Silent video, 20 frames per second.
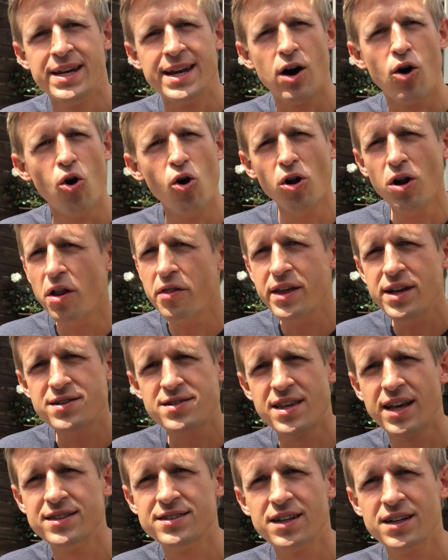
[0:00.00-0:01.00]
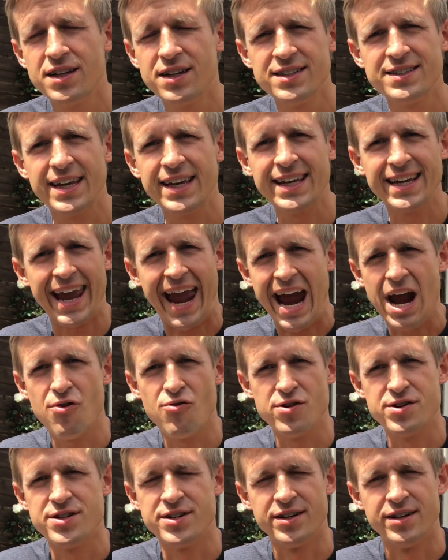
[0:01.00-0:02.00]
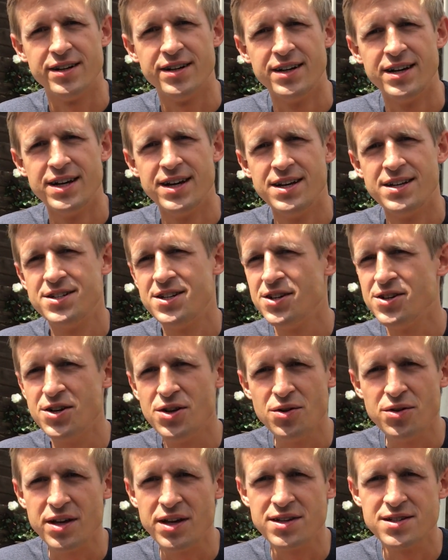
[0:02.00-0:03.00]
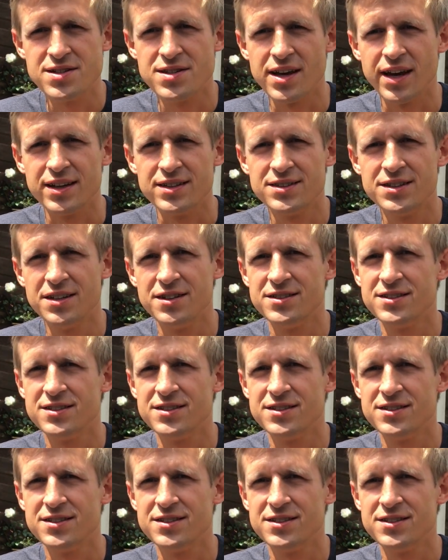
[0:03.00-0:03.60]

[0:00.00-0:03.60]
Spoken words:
Now, all of these things are going to take character to do these things.